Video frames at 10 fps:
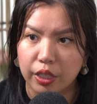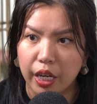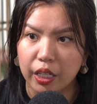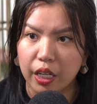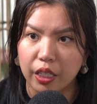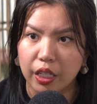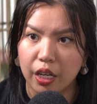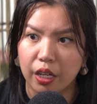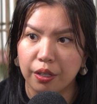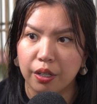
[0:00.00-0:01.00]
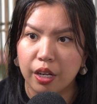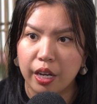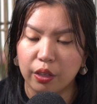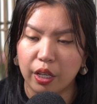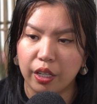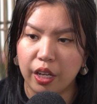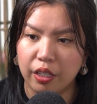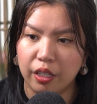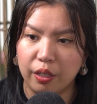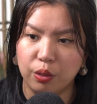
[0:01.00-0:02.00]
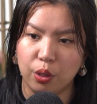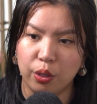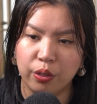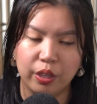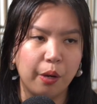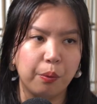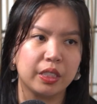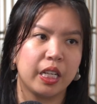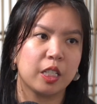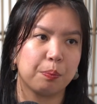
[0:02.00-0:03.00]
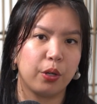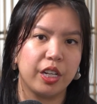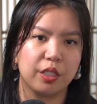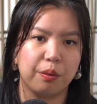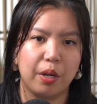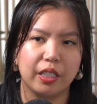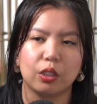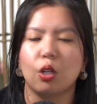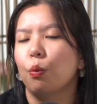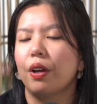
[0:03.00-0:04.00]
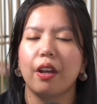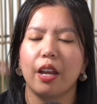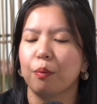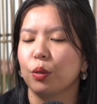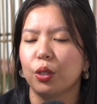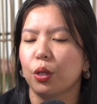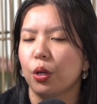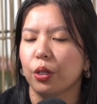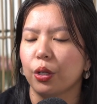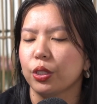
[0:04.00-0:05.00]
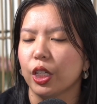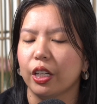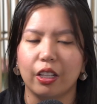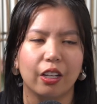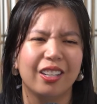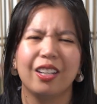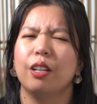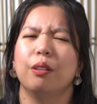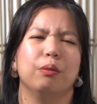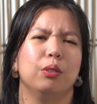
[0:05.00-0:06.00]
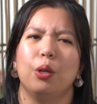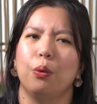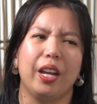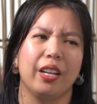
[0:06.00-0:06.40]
Yeah. And like, and you know, that was an aspiration of mine. It's like, oh, one day I'm going to go to Coachella. No way.